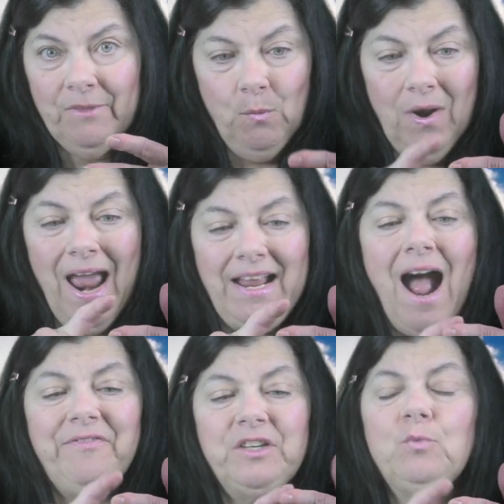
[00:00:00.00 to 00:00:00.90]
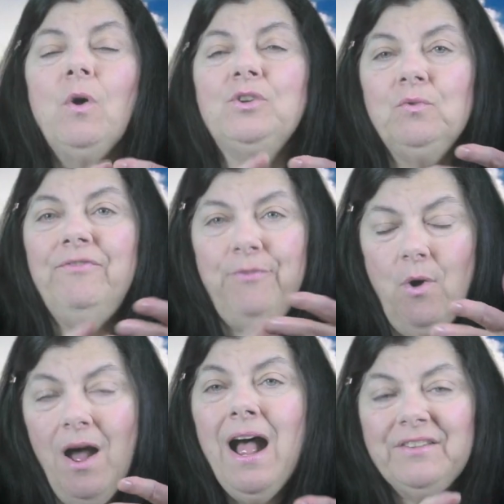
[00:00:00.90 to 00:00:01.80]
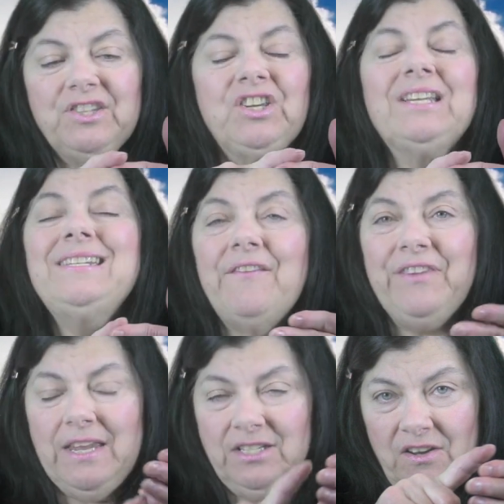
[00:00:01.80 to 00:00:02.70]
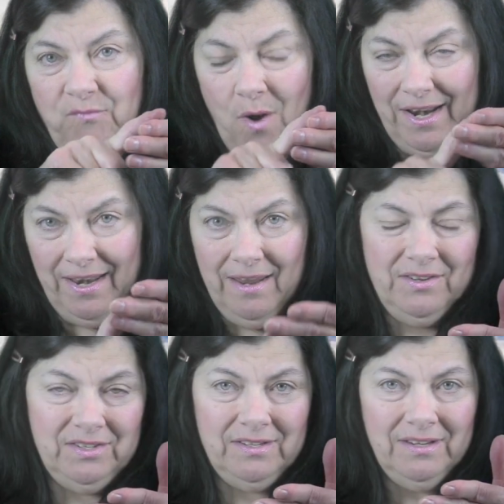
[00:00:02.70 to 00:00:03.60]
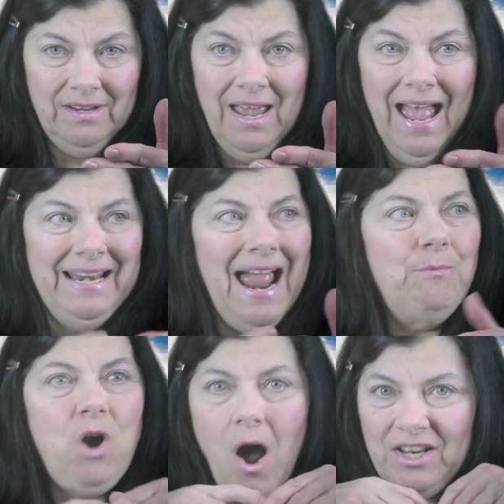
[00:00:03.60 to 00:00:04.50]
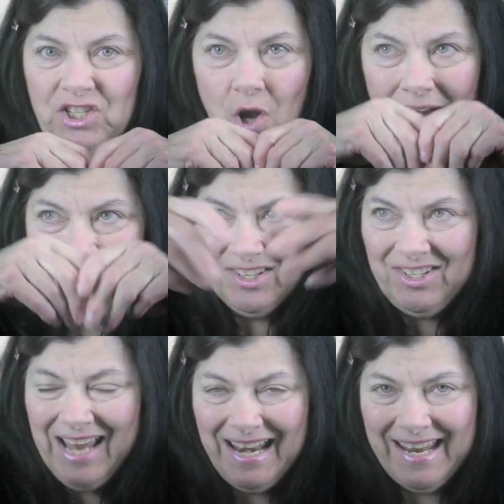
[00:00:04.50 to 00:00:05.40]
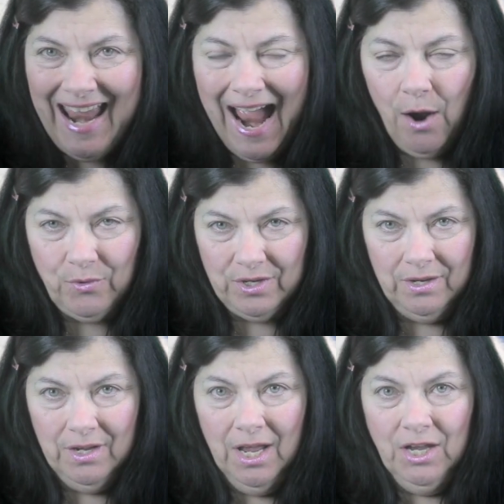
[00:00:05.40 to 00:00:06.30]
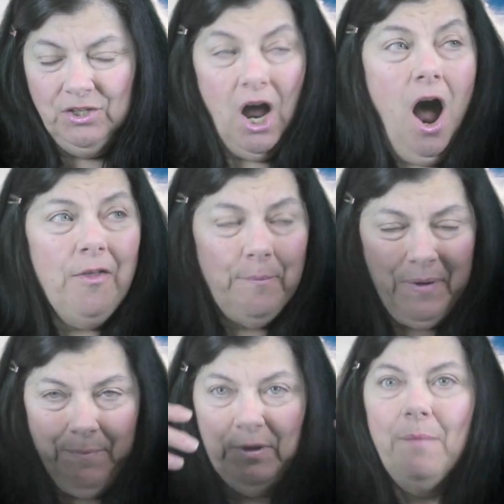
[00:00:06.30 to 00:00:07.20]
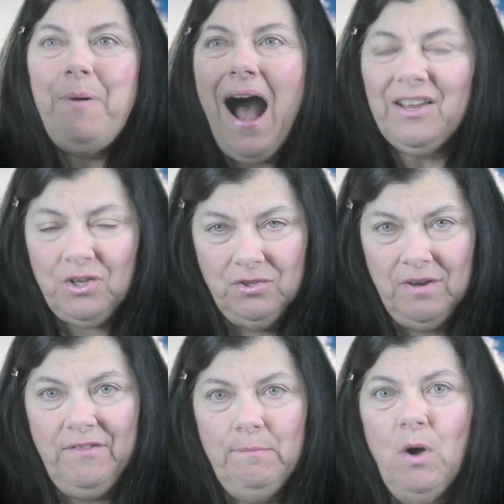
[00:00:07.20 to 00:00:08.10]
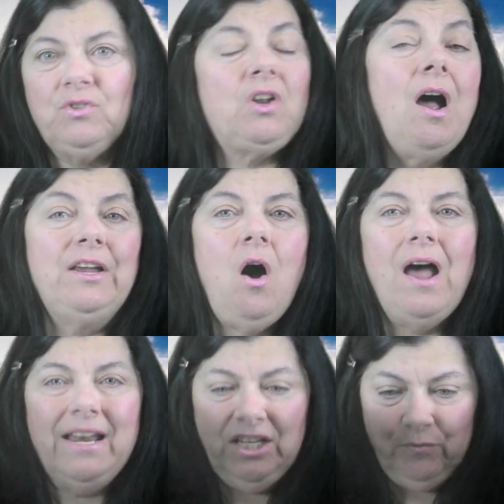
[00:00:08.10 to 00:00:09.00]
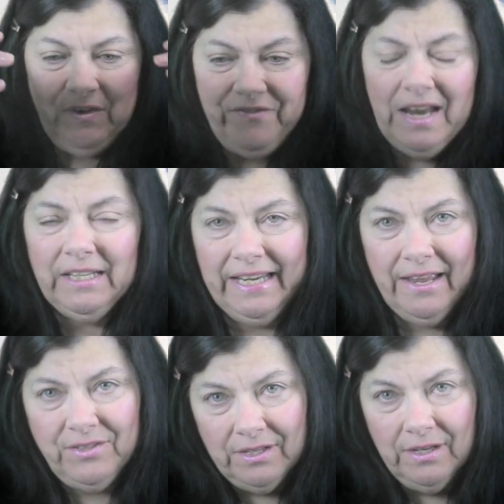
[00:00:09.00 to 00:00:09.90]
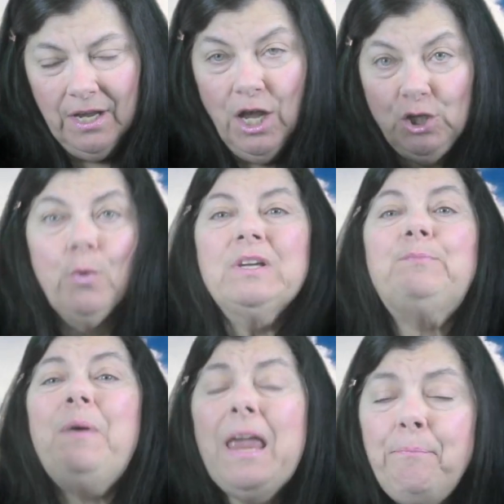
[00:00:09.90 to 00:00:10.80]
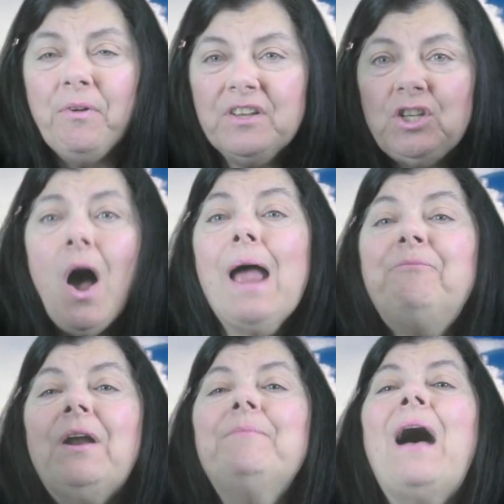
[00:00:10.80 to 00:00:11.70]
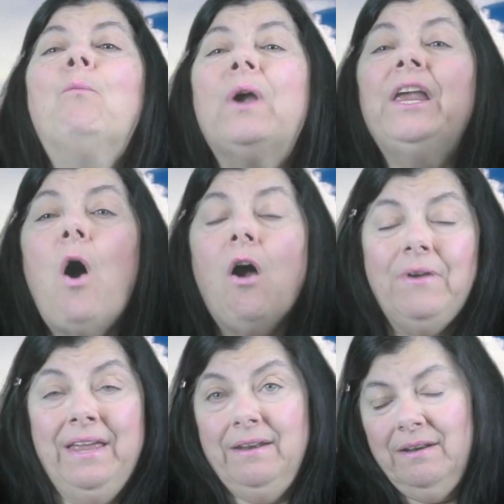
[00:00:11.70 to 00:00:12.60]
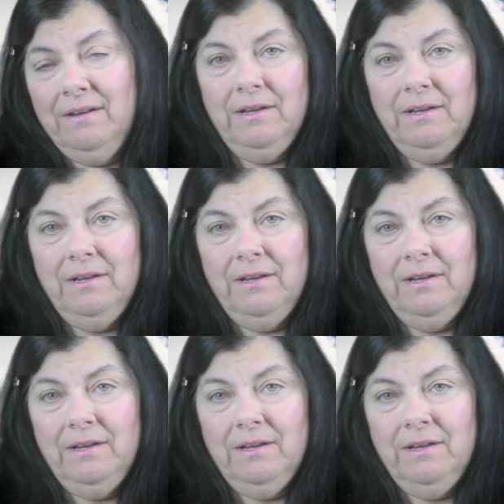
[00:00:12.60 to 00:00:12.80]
when I got this 1-2-4, the significance of what it is. And now God is starting to send it out to other people, apostles of the Most High God, and he's revealing it to his people, the time frame that we are in.